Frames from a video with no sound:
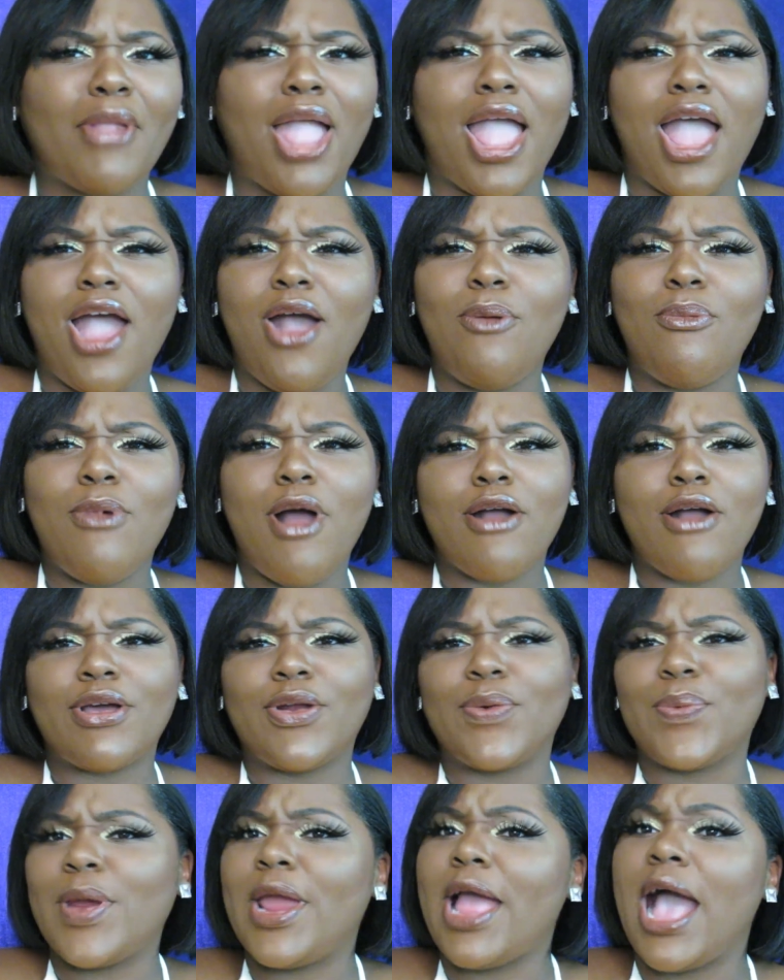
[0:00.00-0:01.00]
I'm
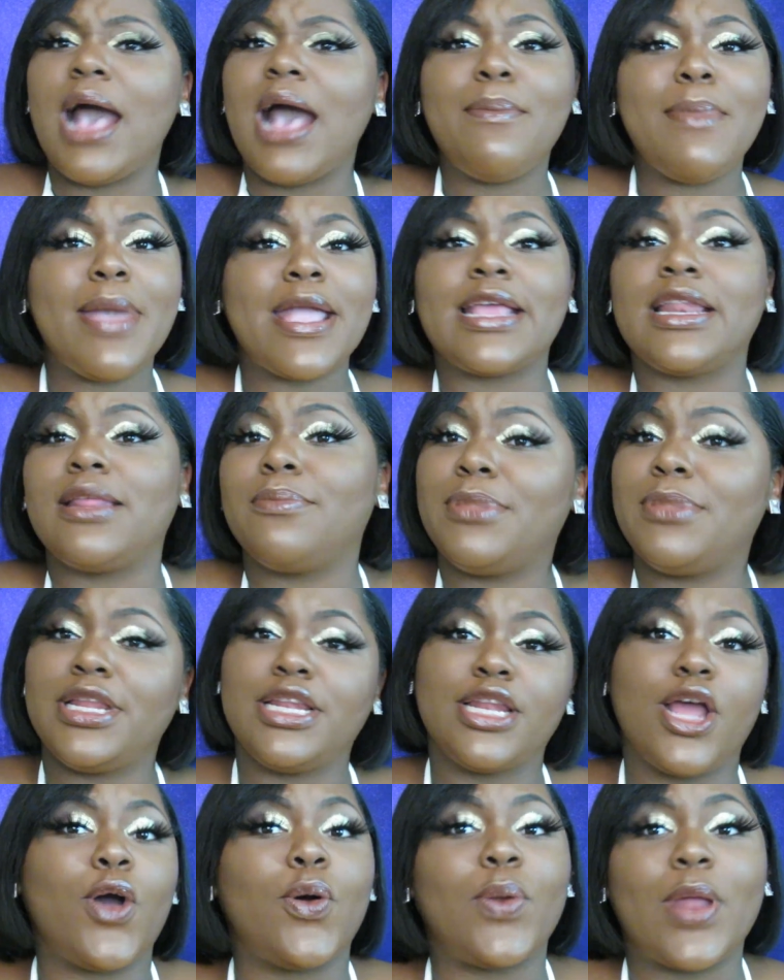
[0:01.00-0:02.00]
walking around. I'm making it be
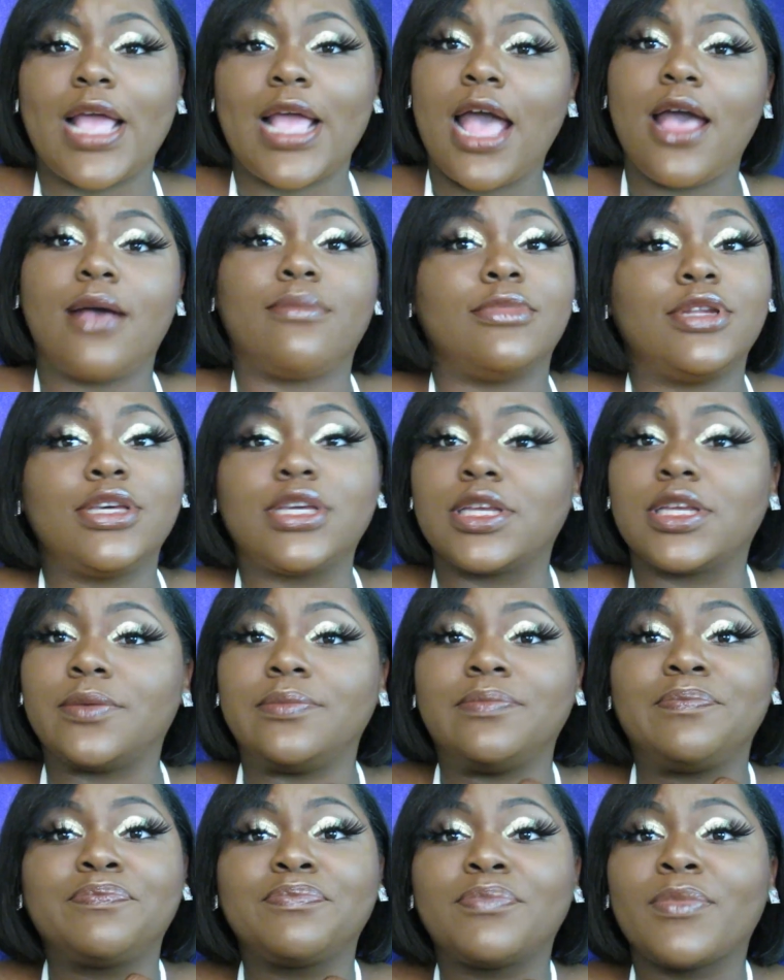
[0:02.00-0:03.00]
known. Like, I'm
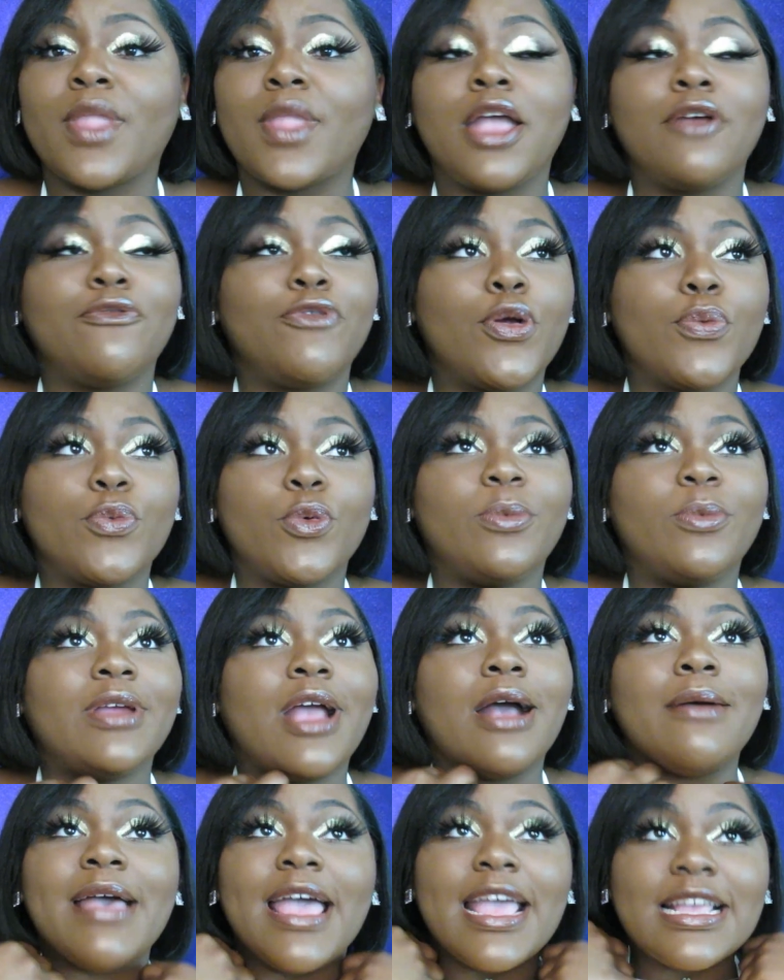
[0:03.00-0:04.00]
looking for Ruby.
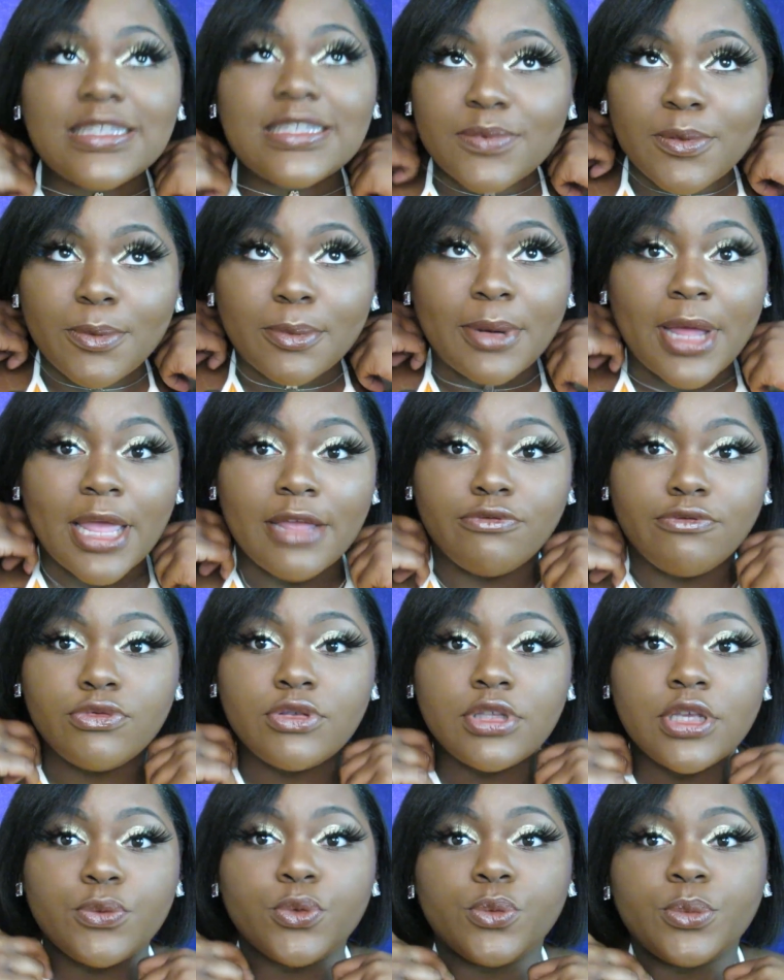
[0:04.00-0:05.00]
I don't ask people, like, have you
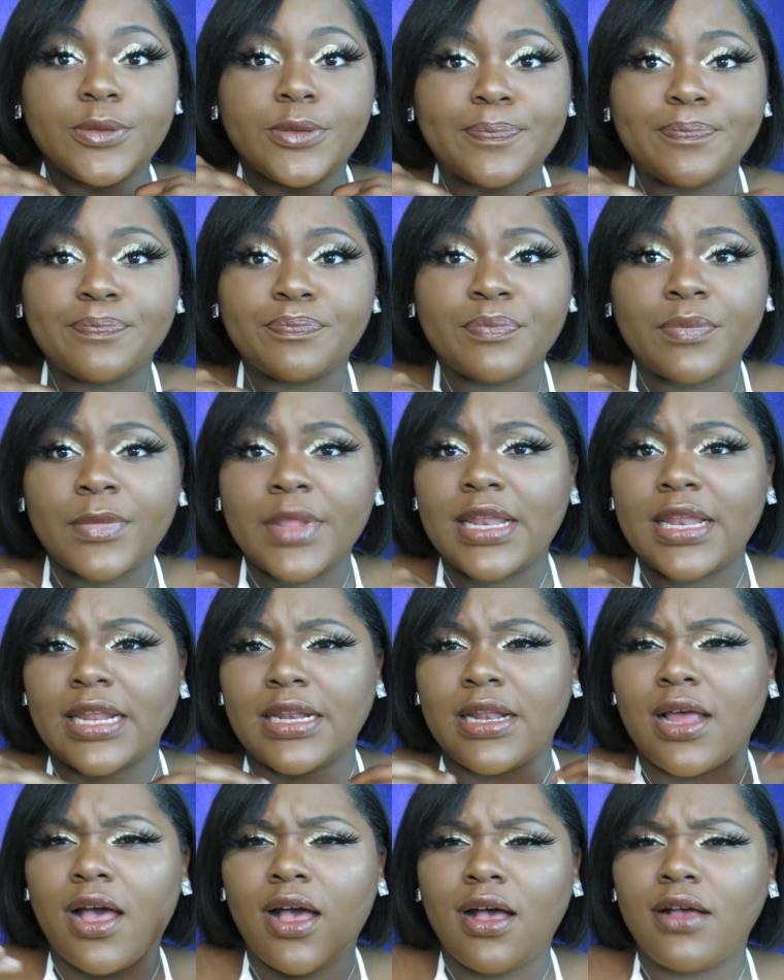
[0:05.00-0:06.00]
seen Ruby? I'm like,
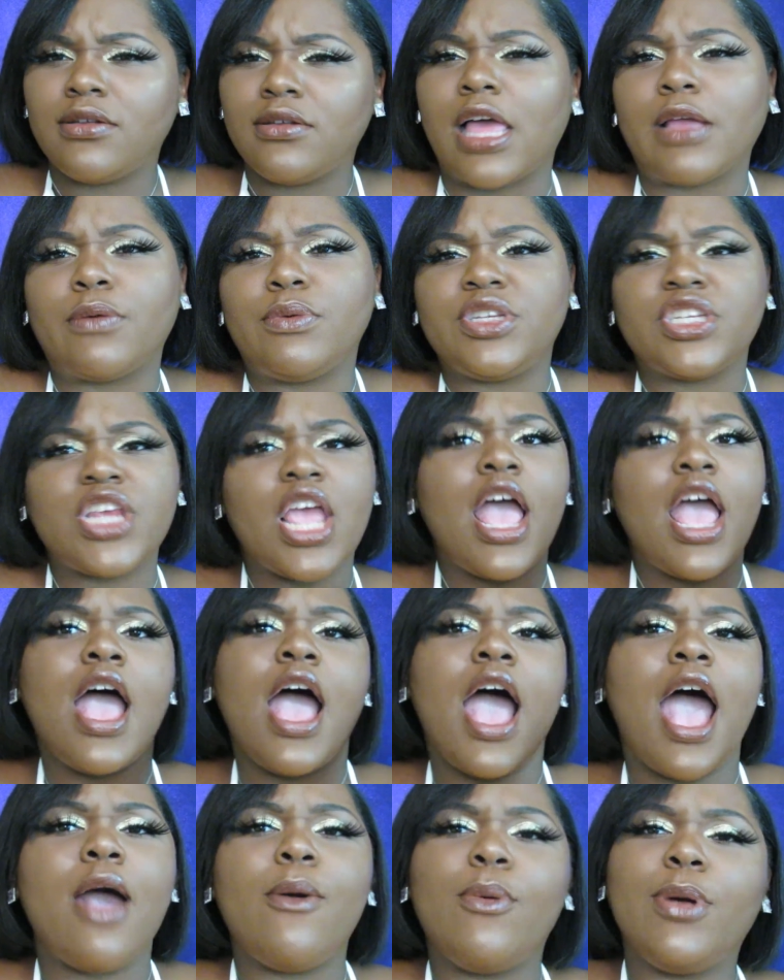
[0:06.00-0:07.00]
no. Like, which
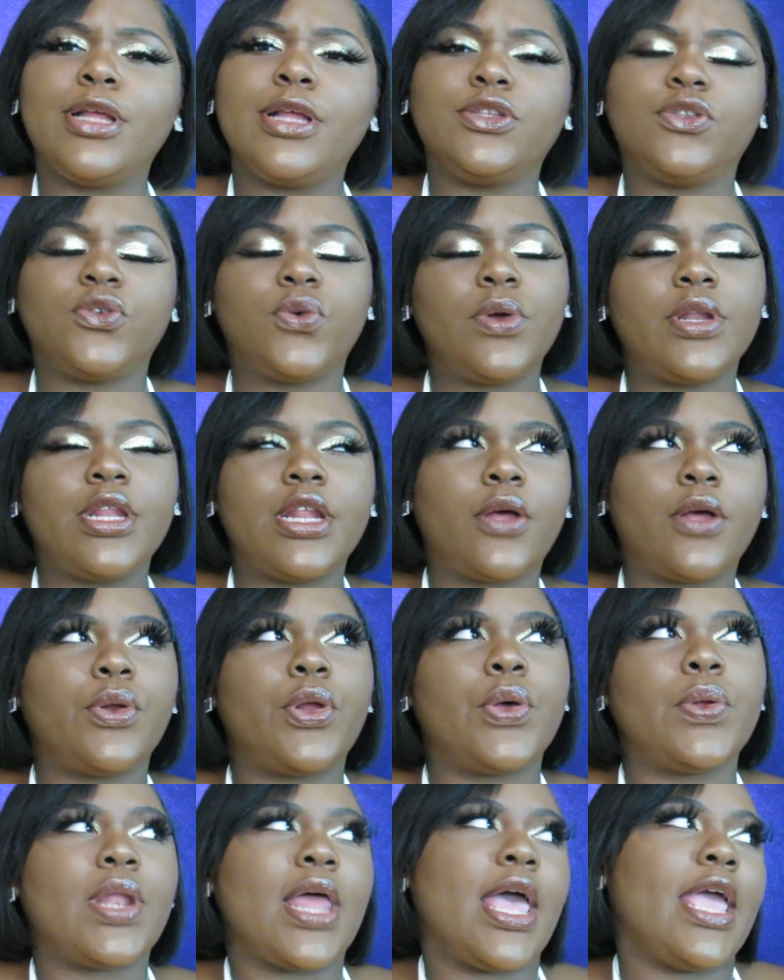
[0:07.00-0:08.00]
I wasn't doing it on
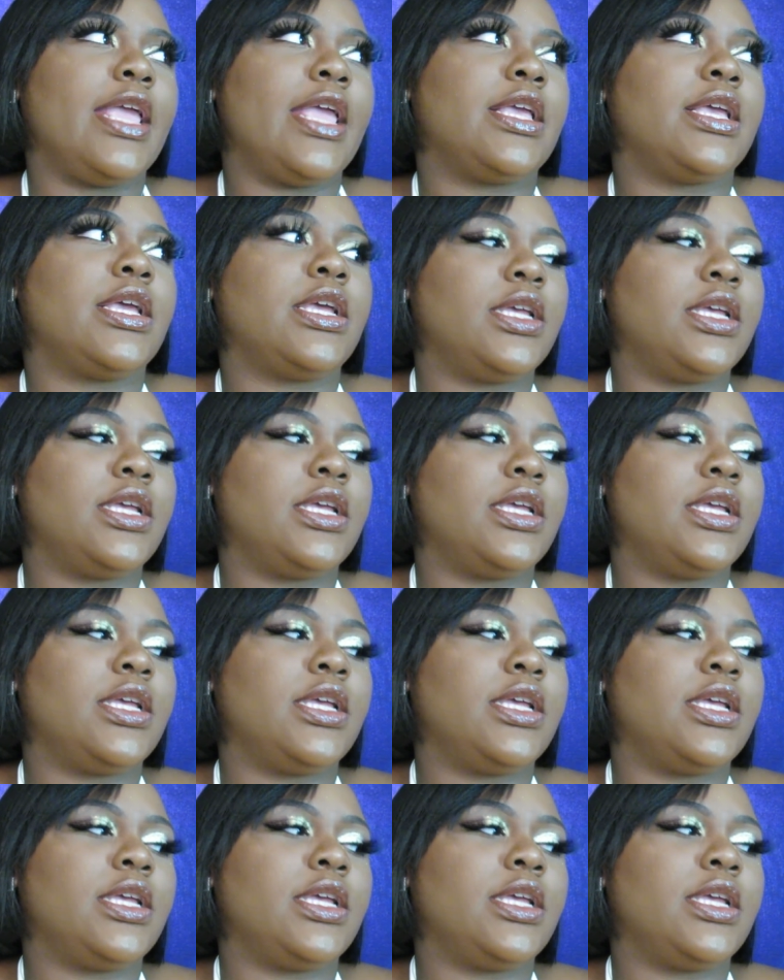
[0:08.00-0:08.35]
no, like,